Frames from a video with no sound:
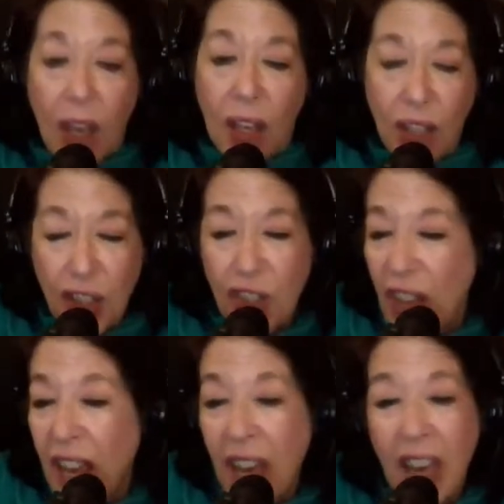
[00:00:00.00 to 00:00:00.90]
He
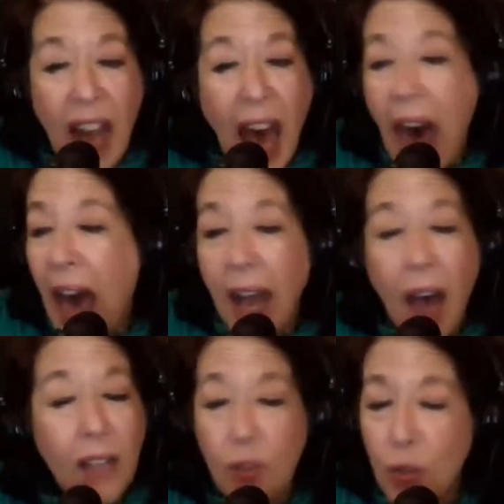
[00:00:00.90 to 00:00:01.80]
said, I
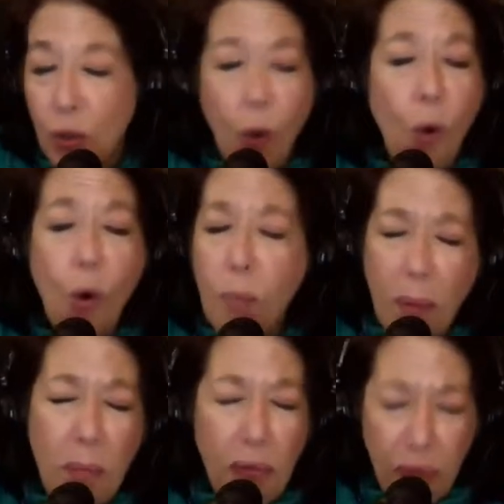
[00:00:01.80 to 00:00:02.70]
got to go, but
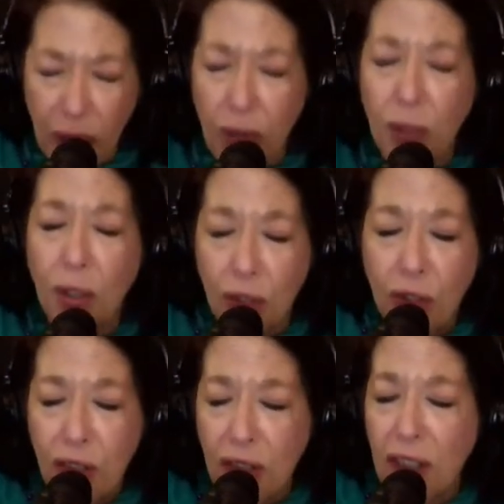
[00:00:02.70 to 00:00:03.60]
my friend can
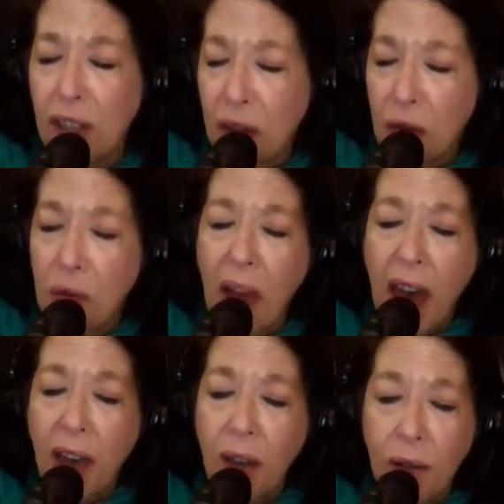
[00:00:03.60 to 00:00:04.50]
stick
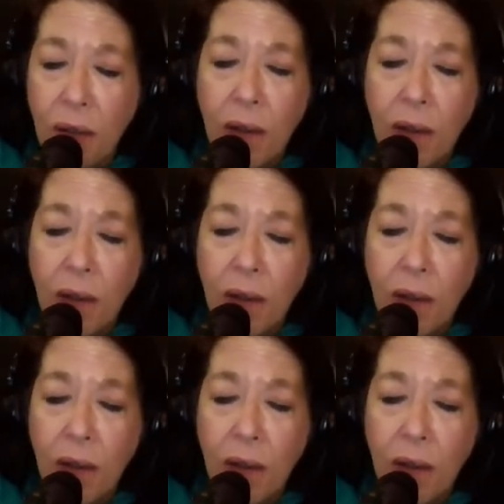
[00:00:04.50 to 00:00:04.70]
around.